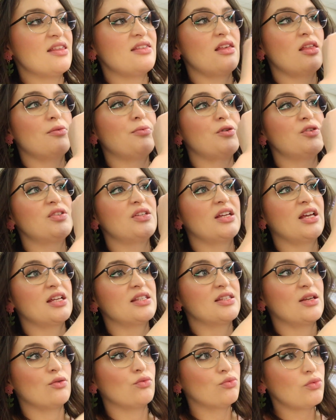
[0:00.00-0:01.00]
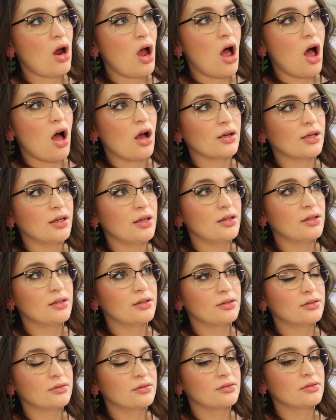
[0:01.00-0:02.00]
and the other person gets it wrong,
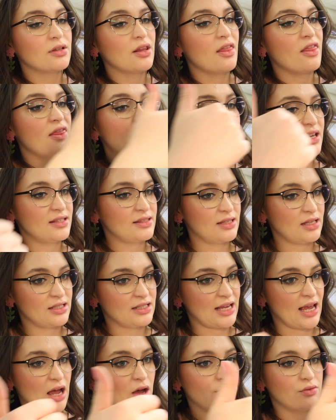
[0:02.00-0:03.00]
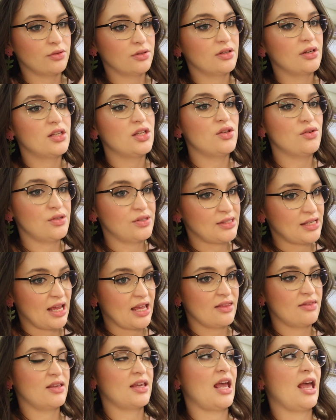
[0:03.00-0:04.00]
they sit down, you
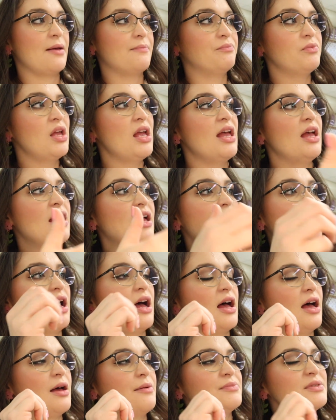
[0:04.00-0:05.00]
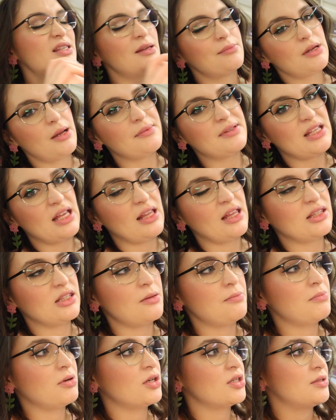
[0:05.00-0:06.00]
stay in the game. Sometimes they let
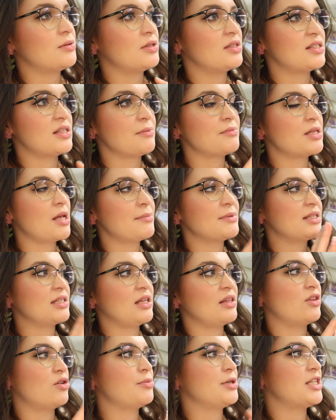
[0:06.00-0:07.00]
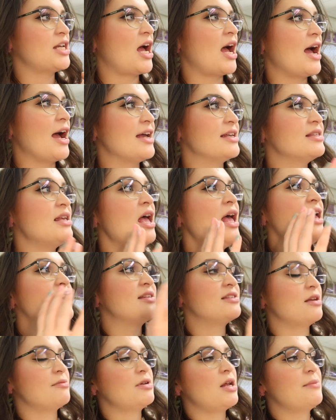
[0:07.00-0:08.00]
them be, sometimes they let there be ties.
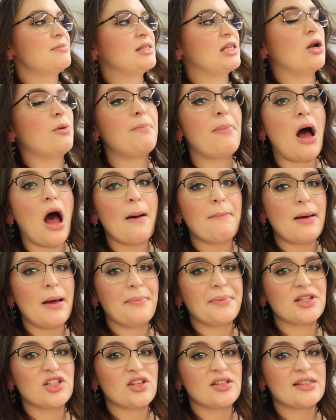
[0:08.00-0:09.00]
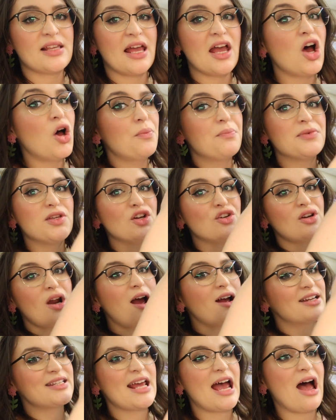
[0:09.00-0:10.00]
Sometimes it'll pop up and just say, oh, you're
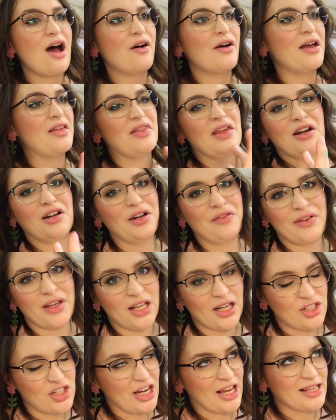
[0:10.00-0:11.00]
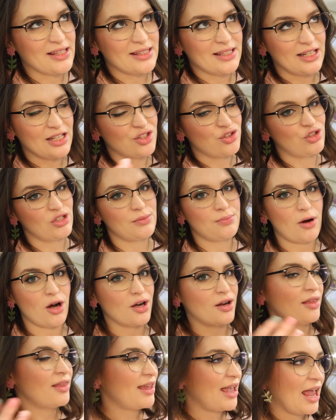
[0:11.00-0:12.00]
knocked out, and they don't even get a chance, and it's just
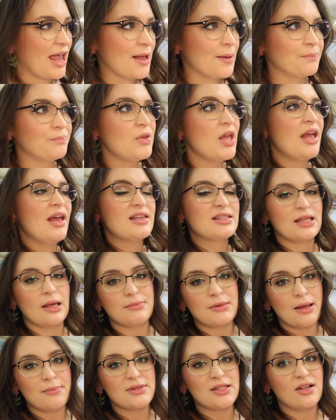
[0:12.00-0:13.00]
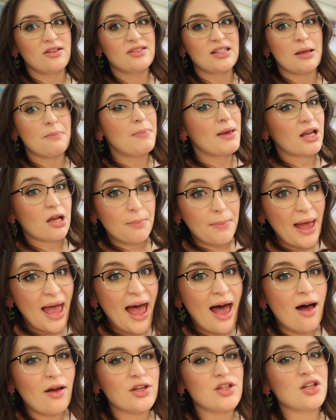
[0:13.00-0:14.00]
part of the game. Sometimes it'll say pick a
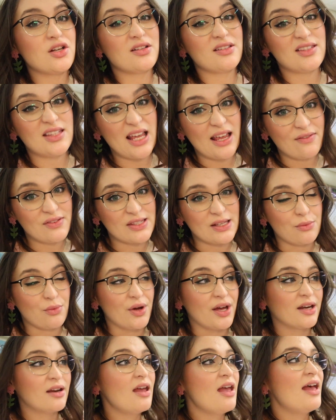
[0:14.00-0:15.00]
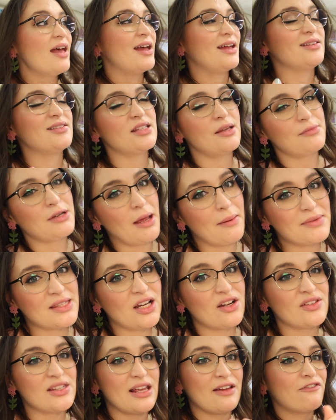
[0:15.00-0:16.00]
pal and you can save someone, and sometimes
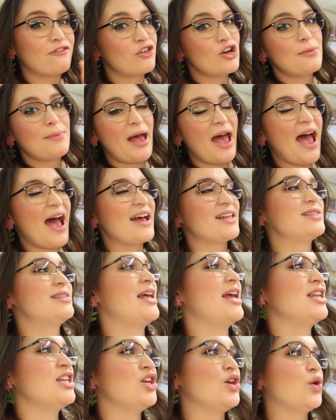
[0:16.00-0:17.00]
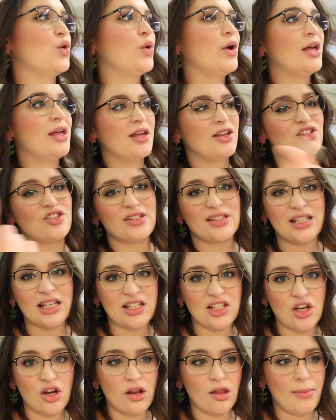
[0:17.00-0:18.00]
it'll say free pass and you just get
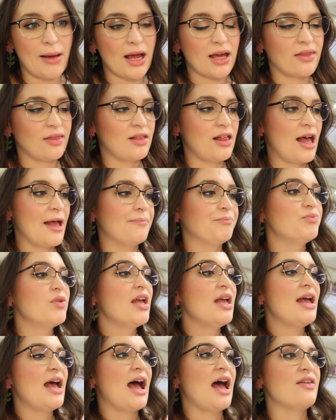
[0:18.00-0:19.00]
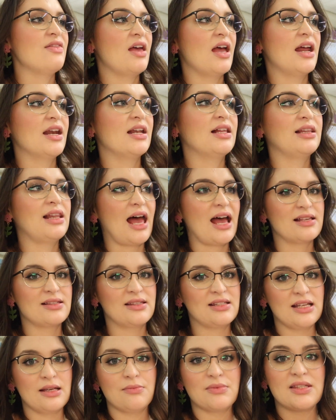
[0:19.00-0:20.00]
to go to the back of the line, and then
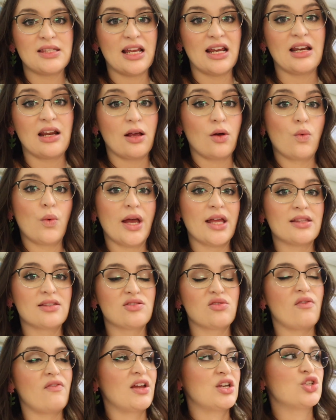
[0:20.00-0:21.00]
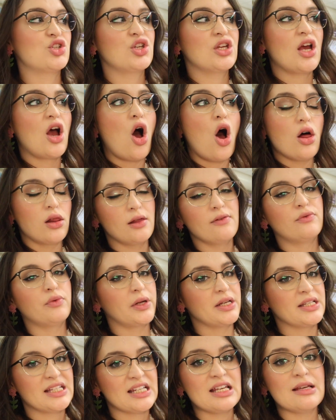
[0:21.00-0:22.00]
last team standing wins. So eventually all of
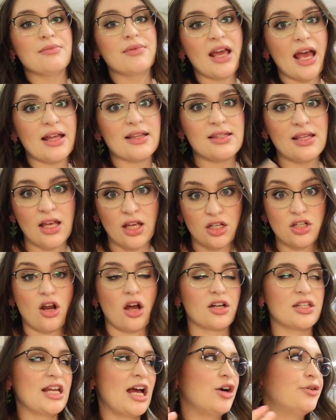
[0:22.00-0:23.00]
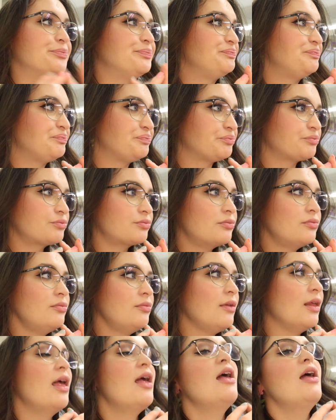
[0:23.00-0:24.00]
one team gets knocked out,
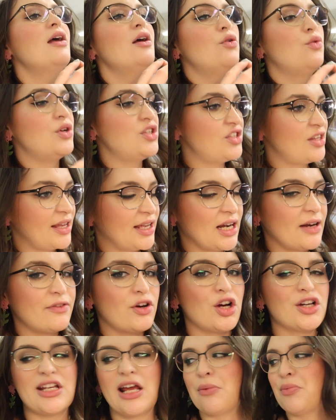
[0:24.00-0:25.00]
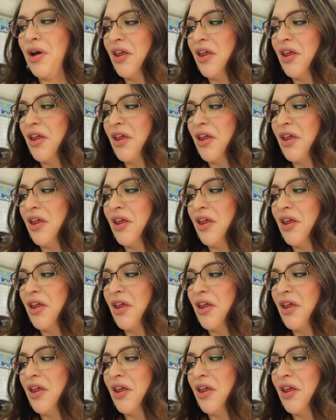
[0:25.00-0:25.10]
which they can have a hard time